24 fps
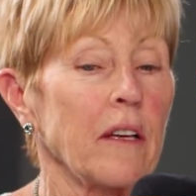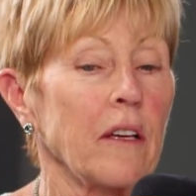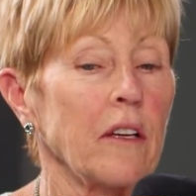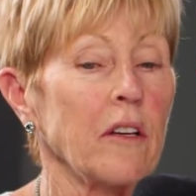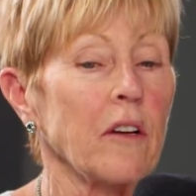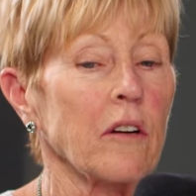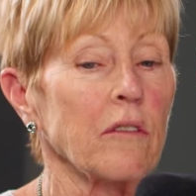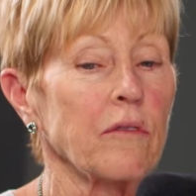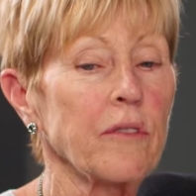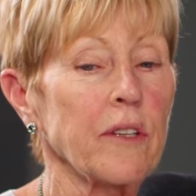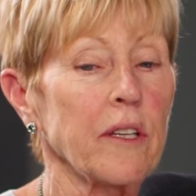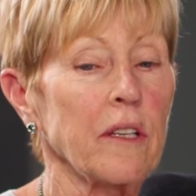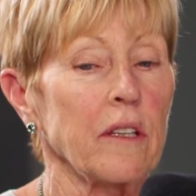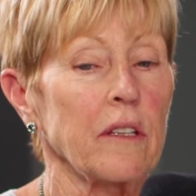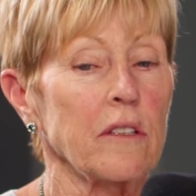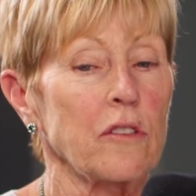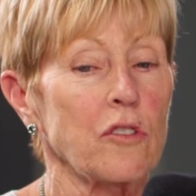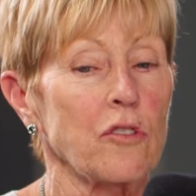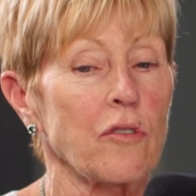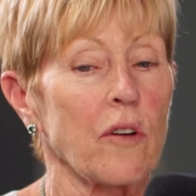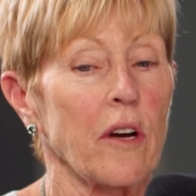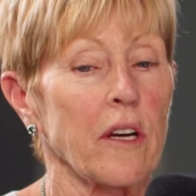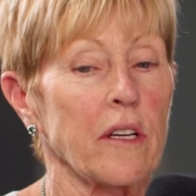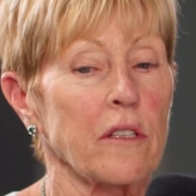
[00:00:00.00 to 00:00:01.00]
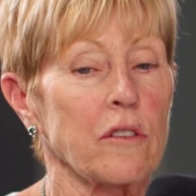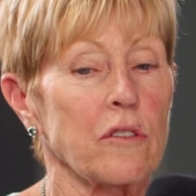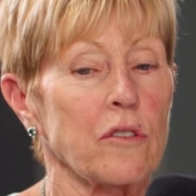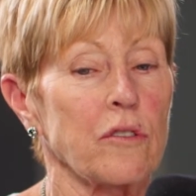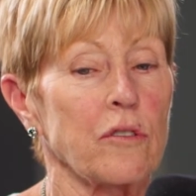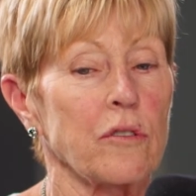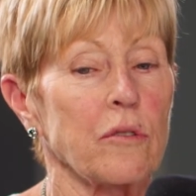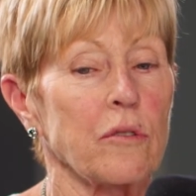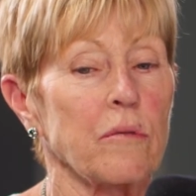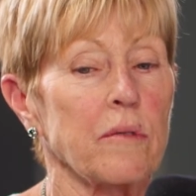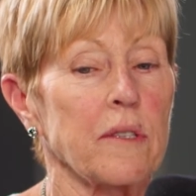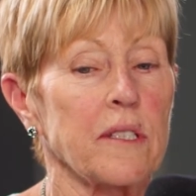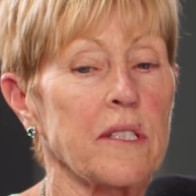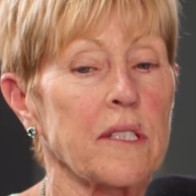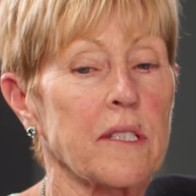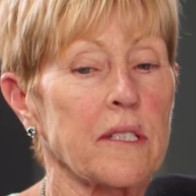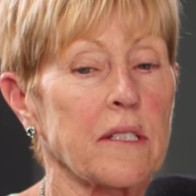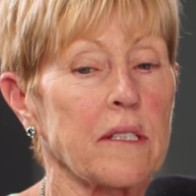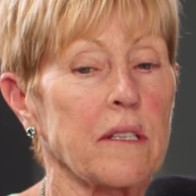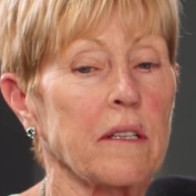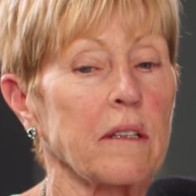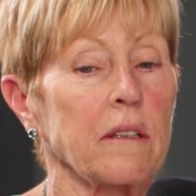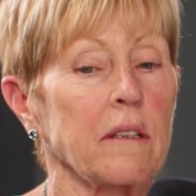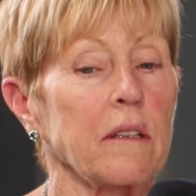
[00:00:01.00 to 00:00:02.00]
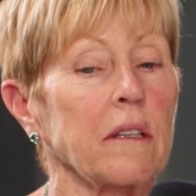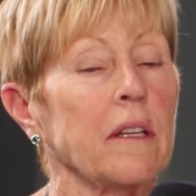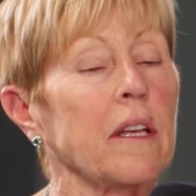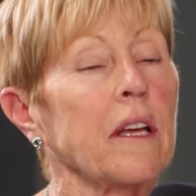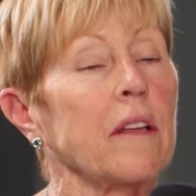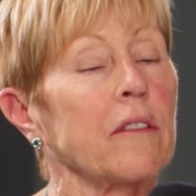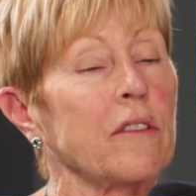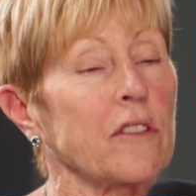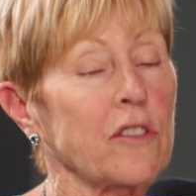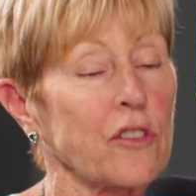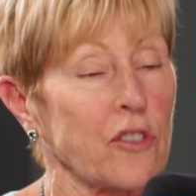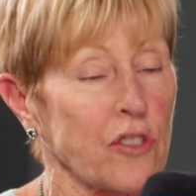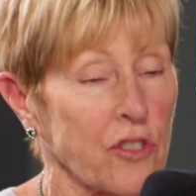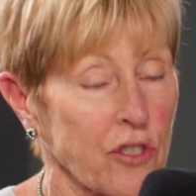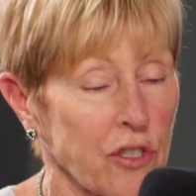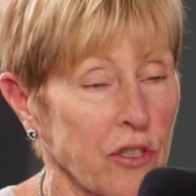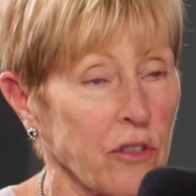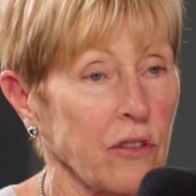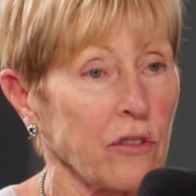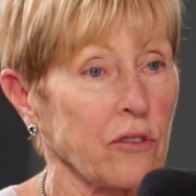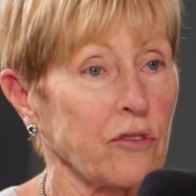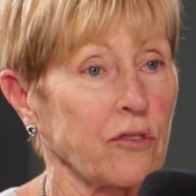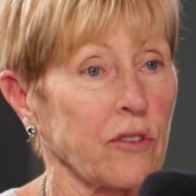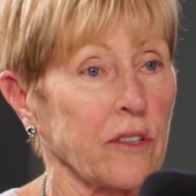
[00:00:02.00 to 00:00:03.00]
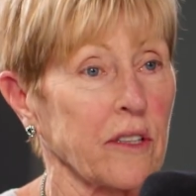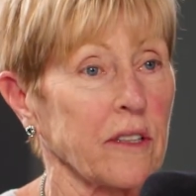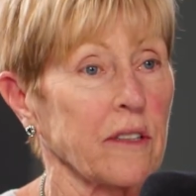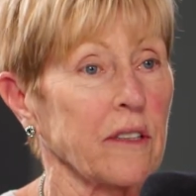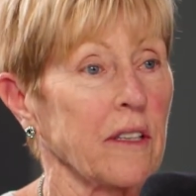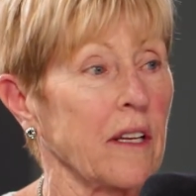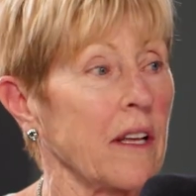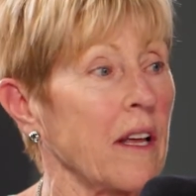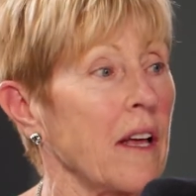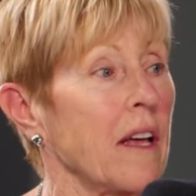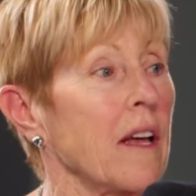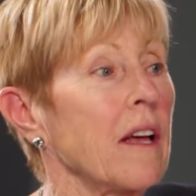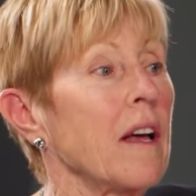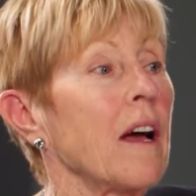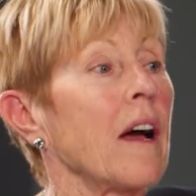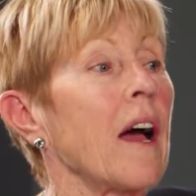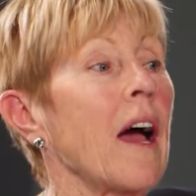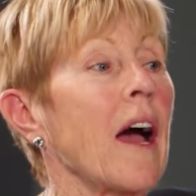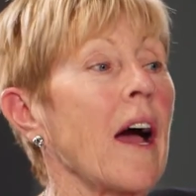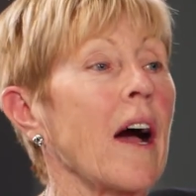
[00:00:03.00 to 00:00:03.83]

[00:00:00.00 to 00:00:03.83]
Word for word: you know, really trying to instill in the children yeah.